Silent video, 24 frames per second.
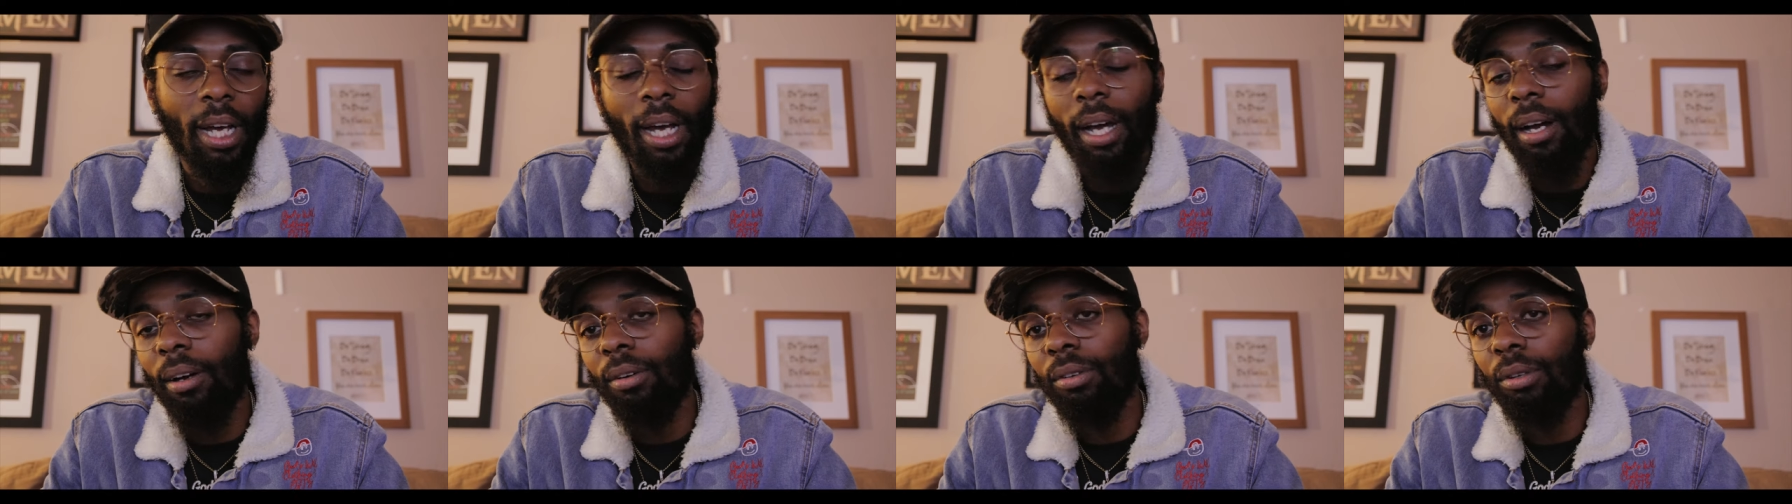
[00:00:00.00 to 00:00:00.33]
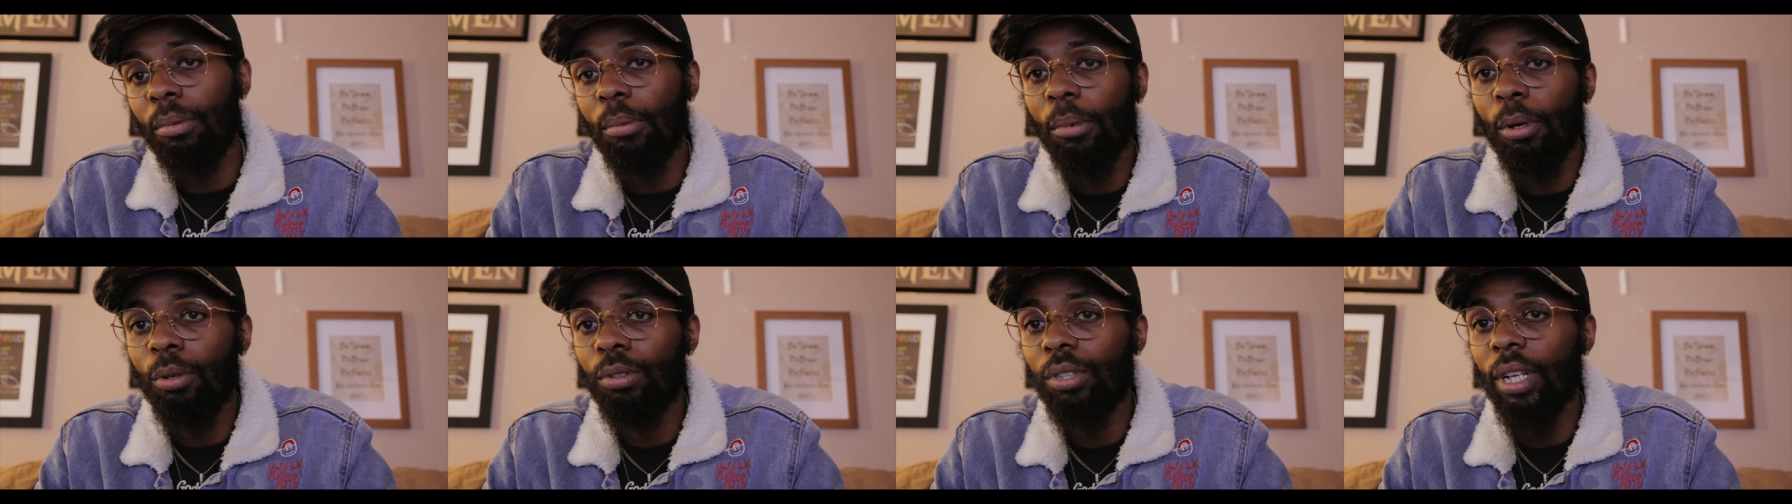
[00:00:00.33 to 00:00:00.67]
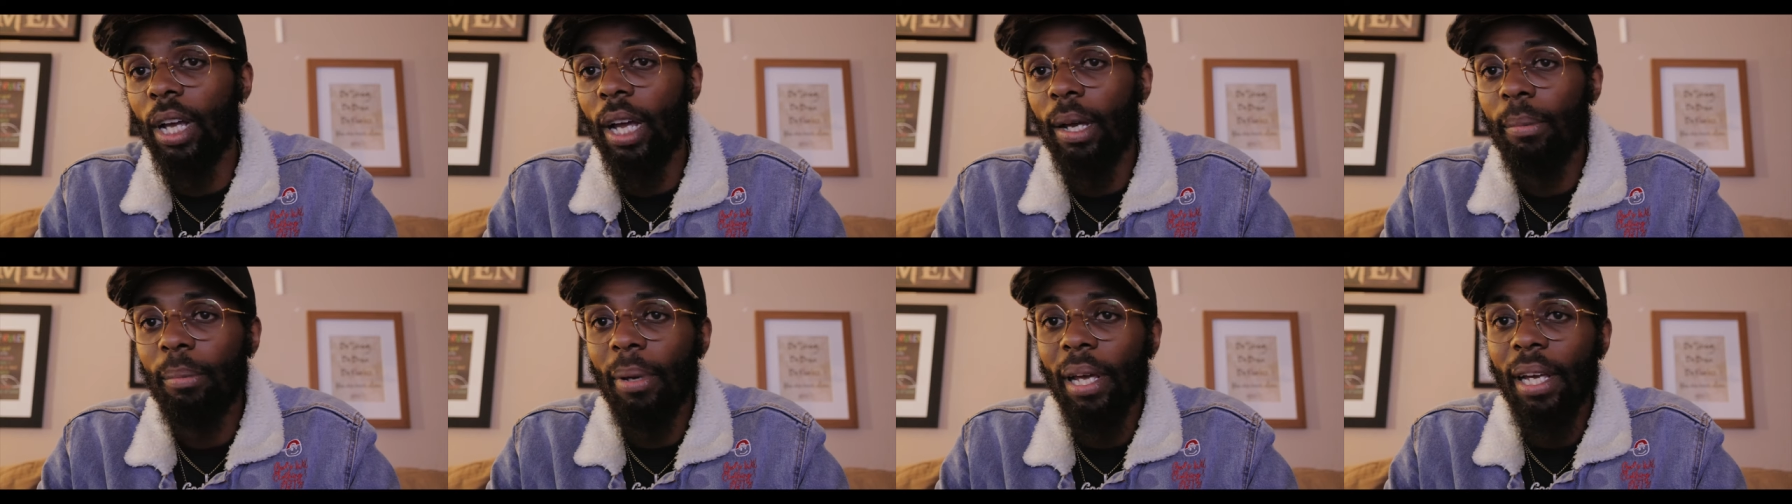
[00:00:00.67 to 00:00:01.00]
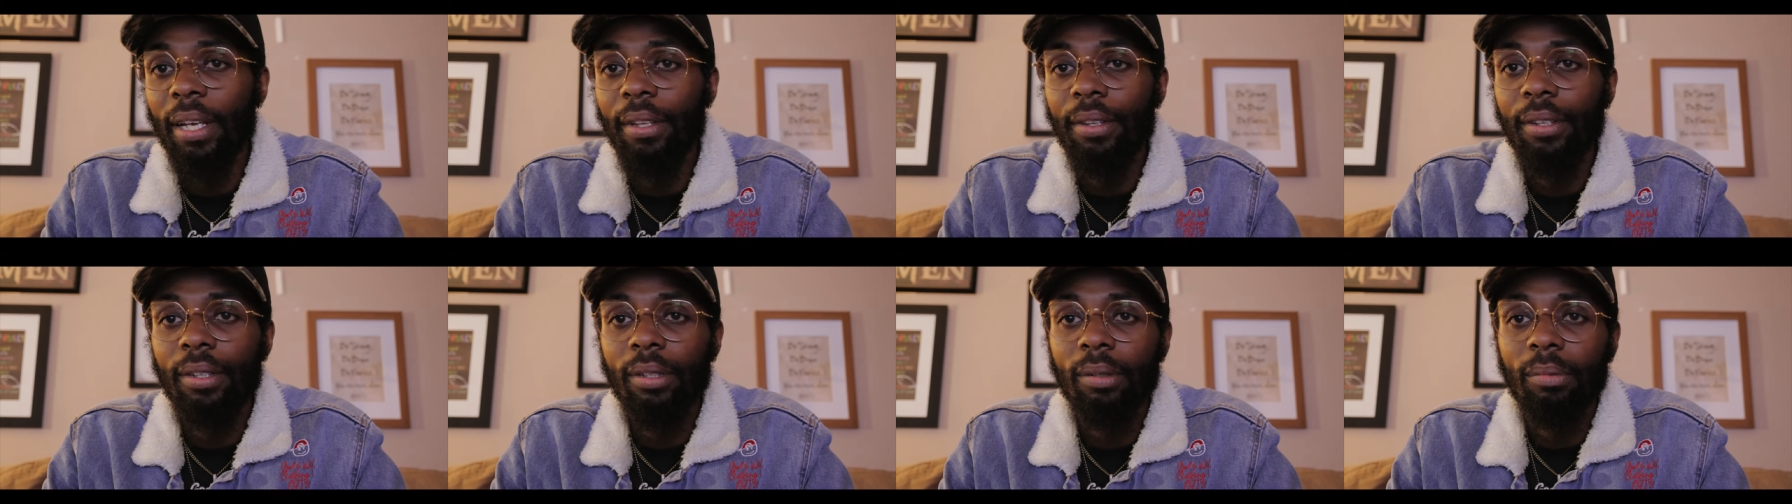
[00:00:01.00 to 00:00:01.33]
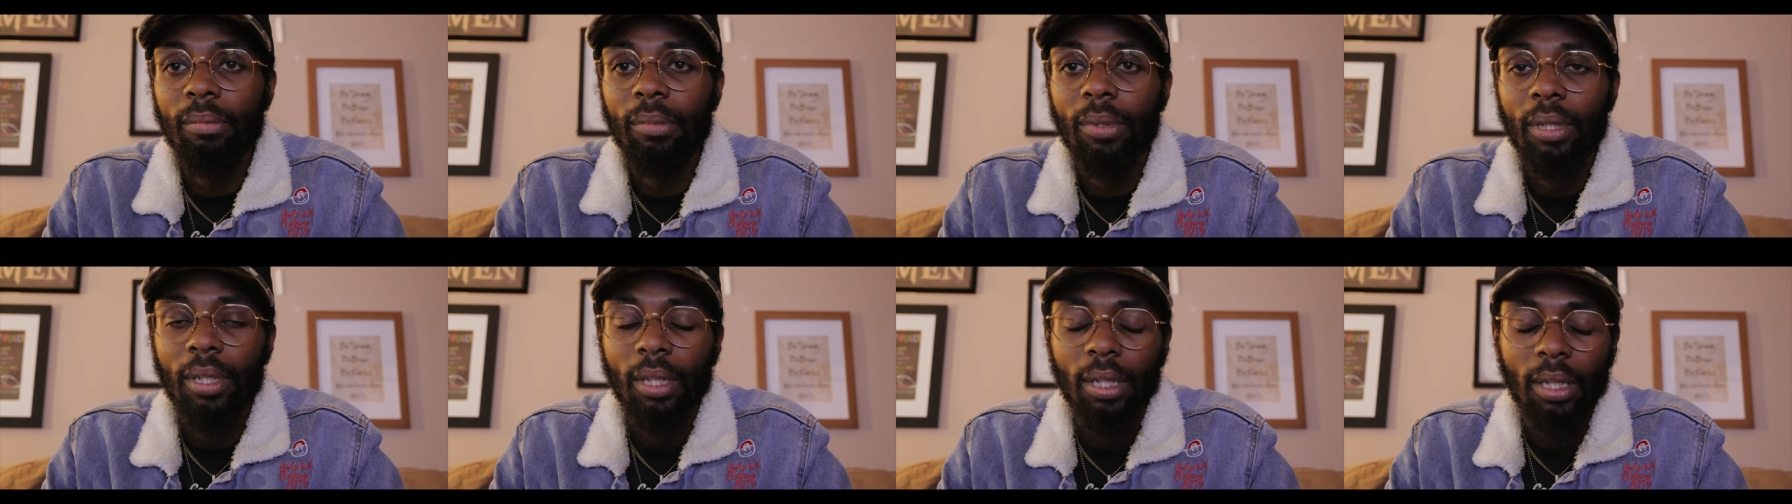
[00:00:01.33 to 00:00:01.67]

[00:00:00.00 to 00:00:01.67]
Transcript: how the Most High made them,